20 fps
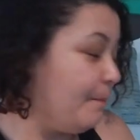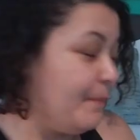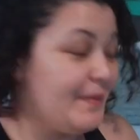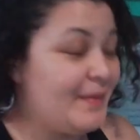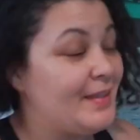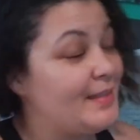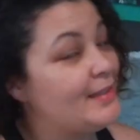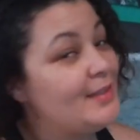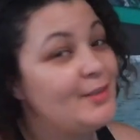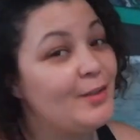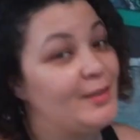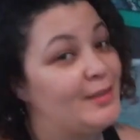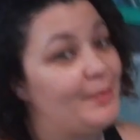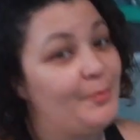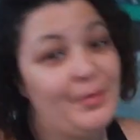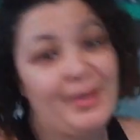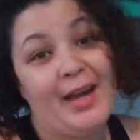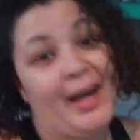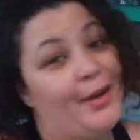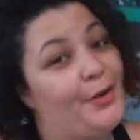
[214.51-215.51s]
but this is not
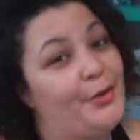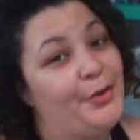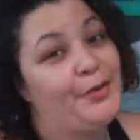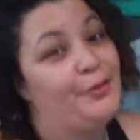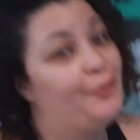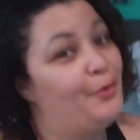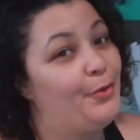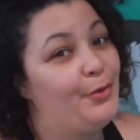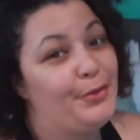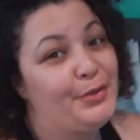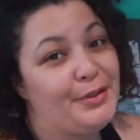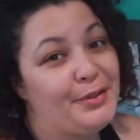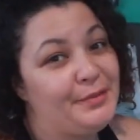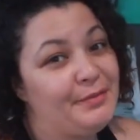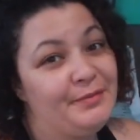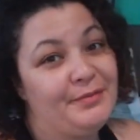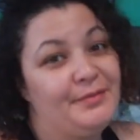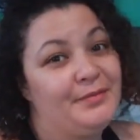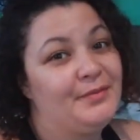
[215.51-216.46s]
something I could afford.